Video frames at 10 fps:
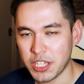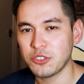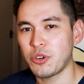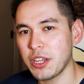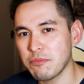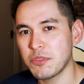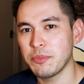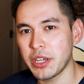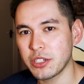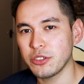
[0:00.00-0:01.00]
That's right, the
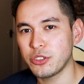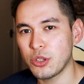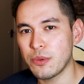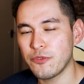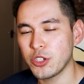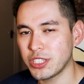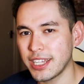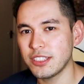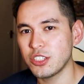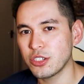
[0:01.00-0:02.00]
medical term for your
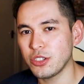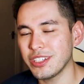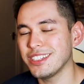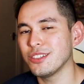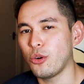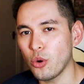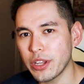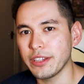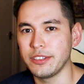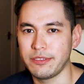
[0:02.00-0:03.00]
testicle is
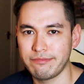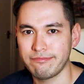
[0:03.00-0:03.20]
orchid.